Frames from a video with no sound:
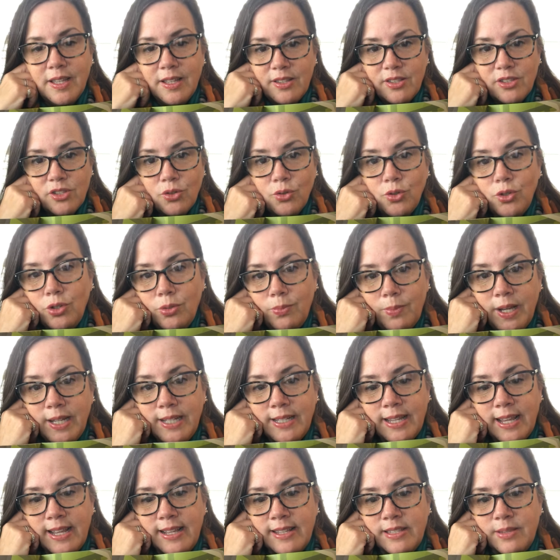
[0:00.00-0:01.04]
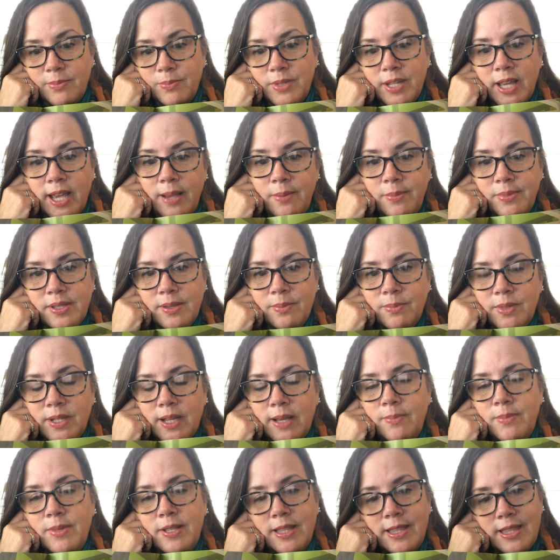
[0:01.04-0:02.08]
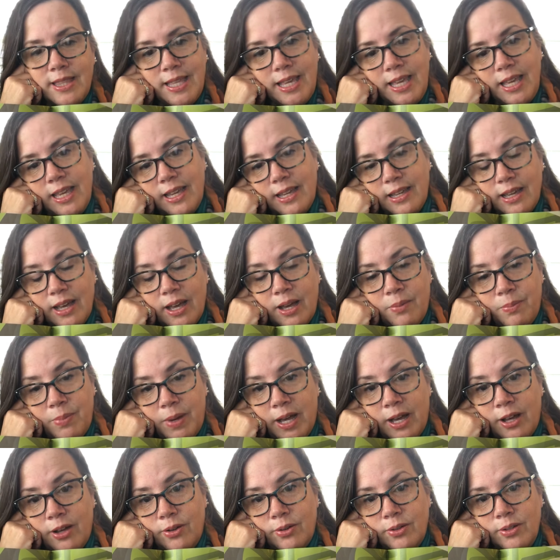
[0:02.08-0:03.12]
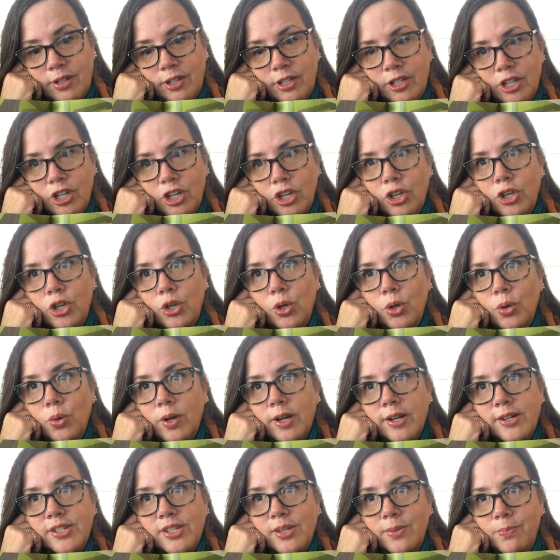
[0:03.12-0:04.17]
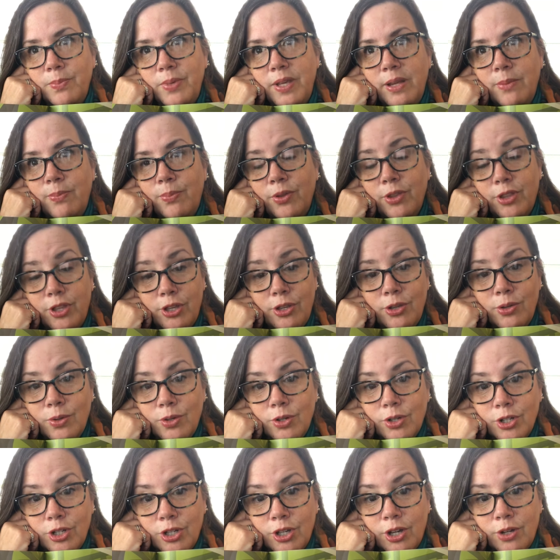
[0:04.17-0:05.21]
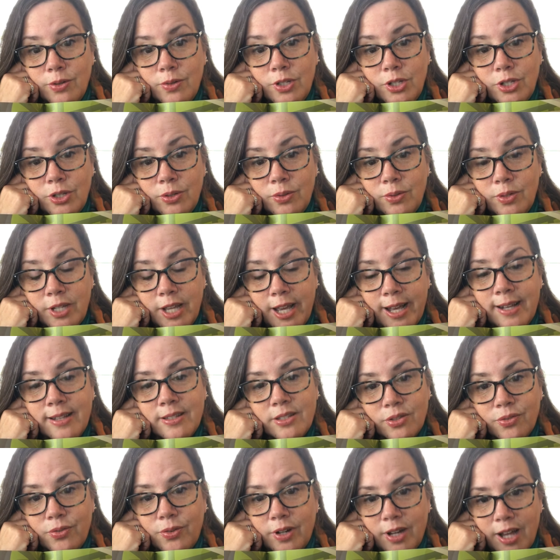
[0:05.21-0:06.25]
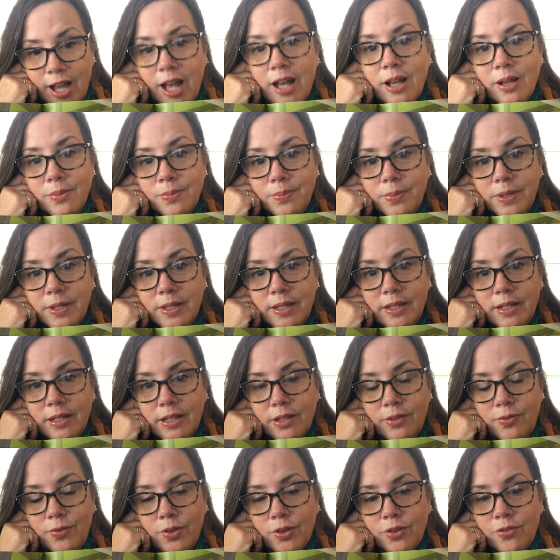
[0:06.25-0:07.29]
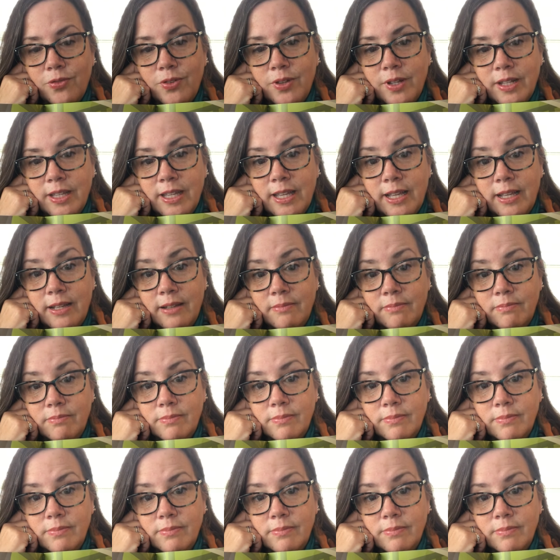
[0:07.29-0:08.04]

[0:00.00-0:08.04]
So you might take some time sometime to think about who are some people that you could go to ask for help if you're feeling